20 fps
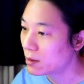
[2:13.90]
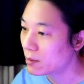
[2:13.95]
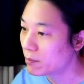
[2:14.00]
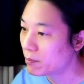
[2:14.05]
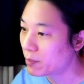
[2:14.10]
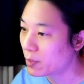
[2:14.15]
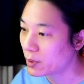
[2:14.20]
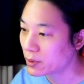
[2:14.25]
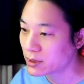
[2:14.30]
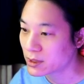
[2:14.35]

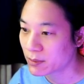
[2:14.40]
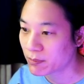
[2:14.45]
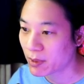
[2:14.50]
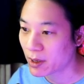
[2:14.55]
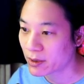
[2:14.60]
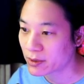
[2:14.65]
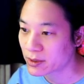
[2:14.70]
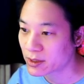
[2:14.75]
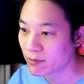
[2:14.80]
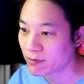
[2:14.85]
Pointing
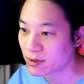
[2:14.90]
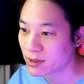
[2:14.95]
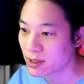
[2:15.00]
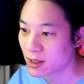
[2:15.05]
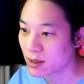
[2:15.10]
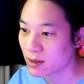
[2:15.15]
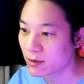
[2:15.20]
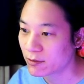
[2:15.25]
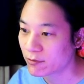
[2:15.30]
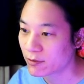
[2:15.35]
pair of 7s
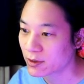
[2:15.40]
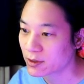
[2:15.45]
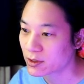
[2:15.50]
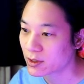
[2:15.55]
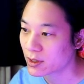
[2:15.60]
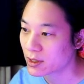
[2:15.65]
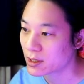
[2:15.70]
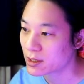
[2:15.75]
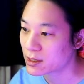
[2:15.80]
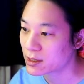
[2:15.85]
here, thanks
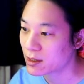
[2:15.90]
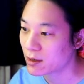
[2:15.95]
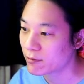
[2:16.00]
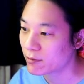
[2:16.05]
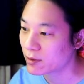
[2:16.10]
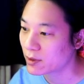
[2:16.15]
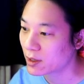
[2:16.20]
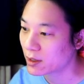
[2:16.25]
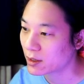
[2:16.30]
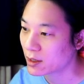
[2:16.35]
to this
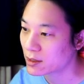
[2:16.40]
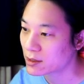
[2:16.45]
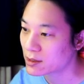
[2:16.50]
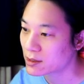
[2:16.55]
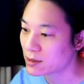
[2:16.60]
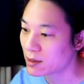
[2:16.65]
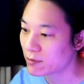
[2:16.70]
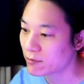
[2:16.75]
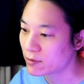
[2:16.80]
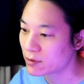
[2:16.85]
7 and that
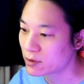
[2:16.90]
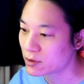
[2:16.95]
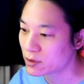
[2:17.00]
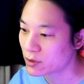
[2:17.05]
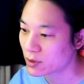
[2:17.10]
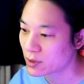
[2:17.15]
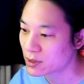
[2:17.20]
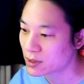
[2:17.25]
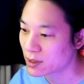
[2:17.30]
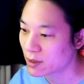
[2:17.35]
7.
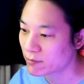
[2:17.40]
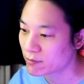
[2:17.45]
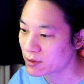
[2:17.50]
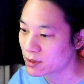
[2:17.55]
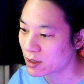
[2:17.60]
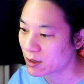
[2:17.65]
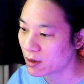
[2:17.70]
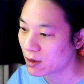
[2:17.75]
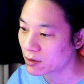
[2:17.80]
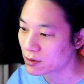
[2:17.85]
So the
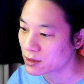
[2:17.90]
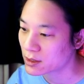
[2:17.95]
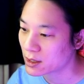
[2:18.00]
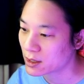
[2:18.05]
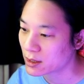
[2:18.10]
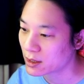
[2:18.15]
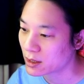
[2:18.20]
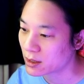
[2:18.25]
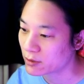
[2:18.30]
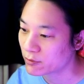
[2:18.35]
7s are locked
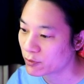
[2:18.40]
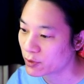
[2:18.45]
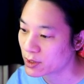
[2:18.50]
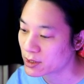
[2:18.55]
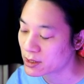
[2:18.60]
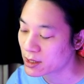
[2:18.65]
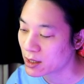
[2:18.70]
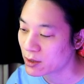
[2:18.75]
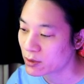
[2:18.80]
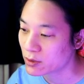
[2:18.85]
in these 3
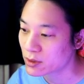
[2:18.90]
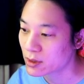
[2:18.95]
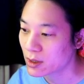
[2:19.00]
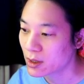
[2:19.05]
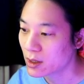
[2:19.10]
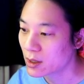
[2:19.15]
cells.